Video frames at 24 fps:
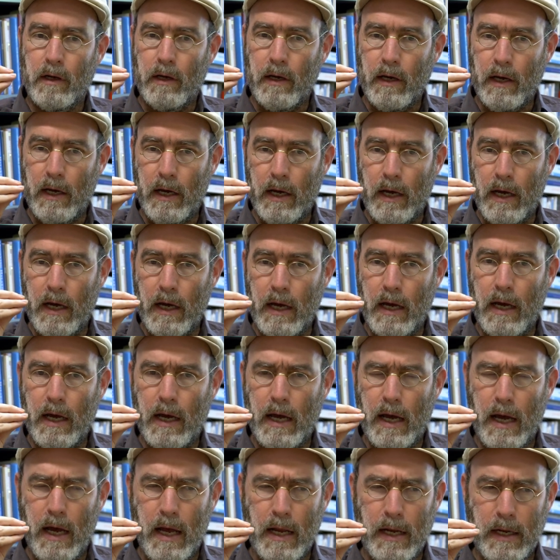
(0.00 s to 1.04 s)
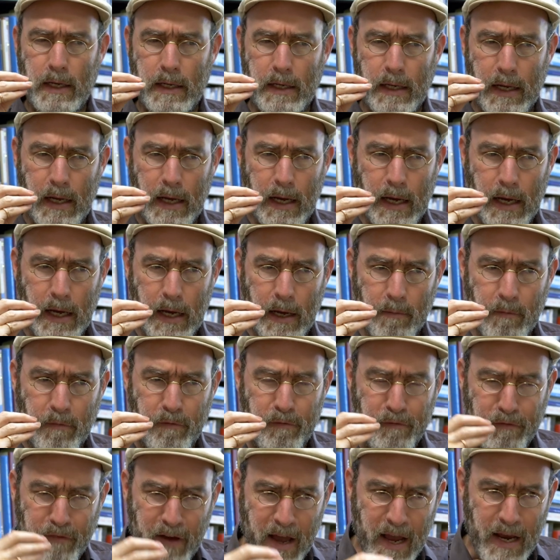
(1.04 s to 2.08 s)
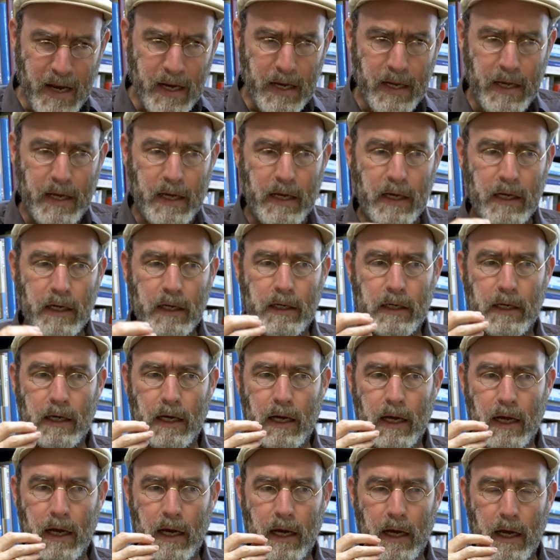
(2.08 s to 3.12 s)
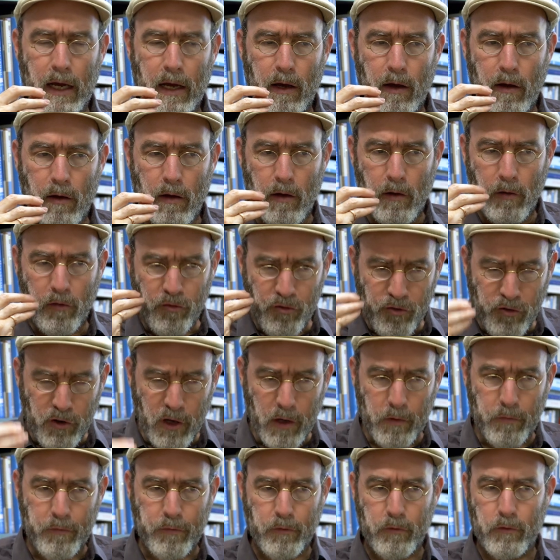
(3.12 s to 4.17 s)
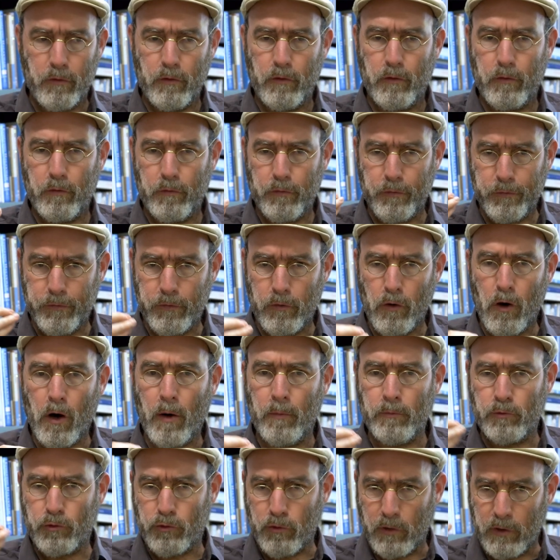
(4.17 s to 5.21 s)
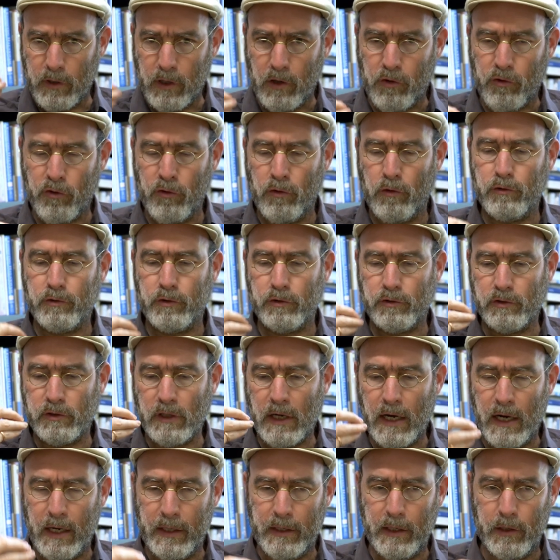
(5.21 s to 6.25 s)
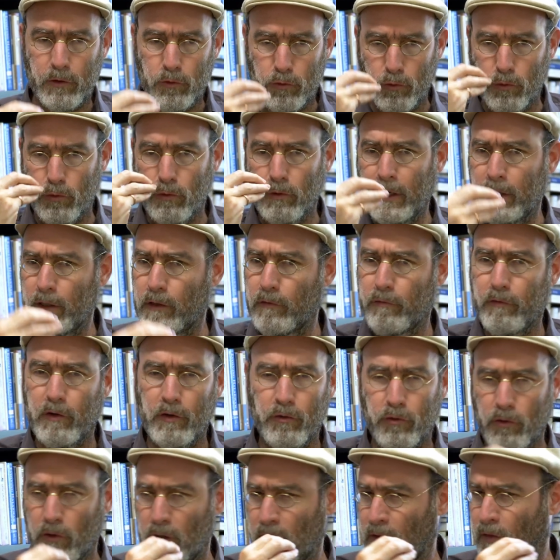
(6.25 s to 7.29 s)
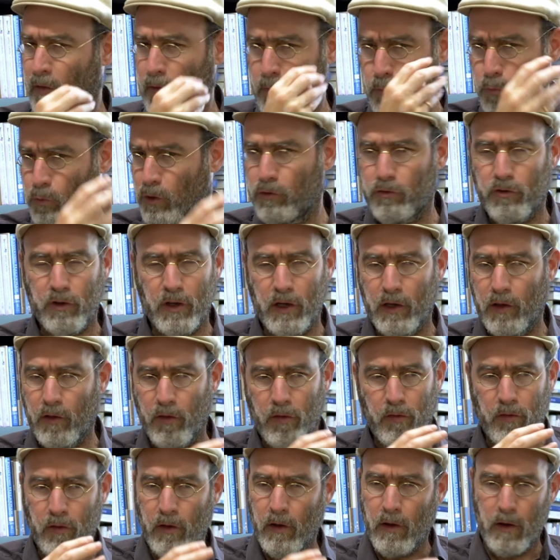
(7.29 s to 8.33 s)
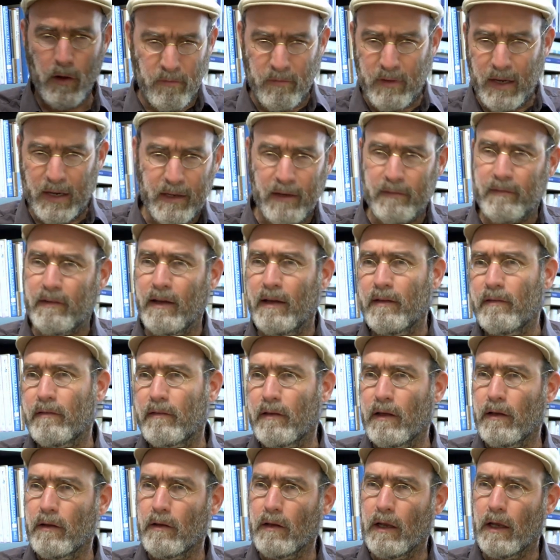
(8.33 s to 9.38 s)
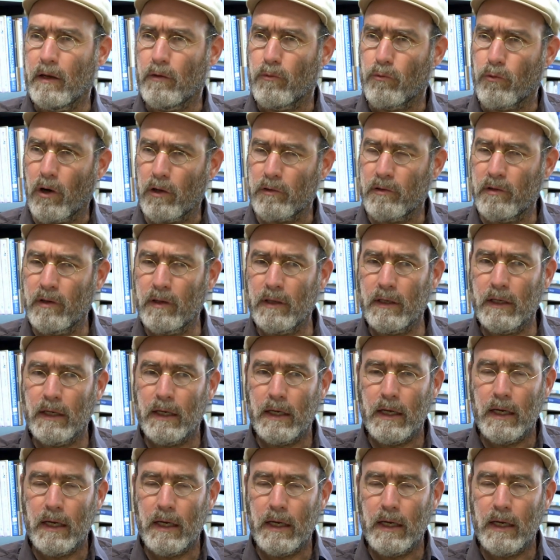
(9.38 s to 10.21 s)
and failing shift from traditional society to individualism, which is decadent and rotten.